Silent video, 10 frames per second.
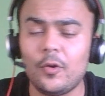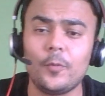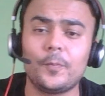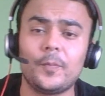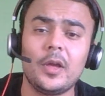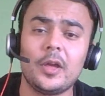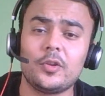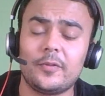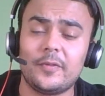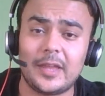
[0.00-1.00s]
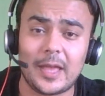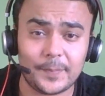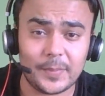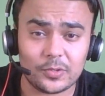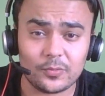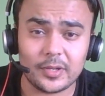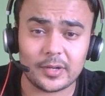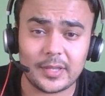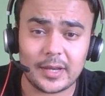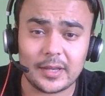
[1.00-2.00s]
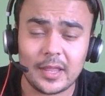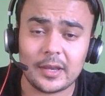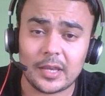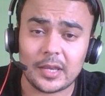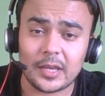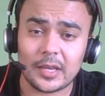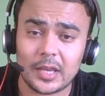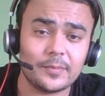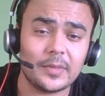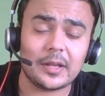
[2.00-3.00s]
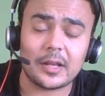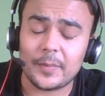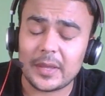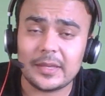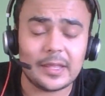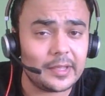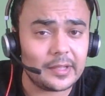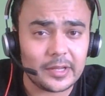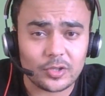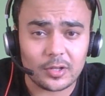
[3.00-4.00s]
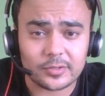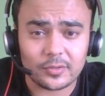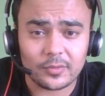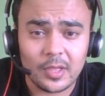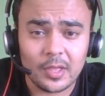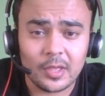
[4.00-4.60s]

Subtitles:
hope you are very happy to hear that now I am coming in English also.